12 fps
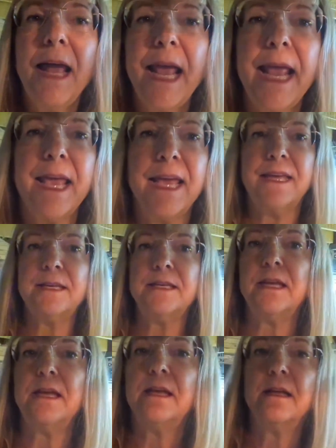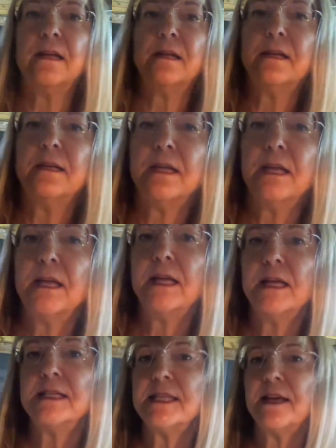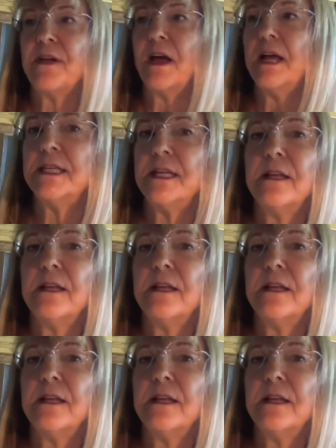And so I've got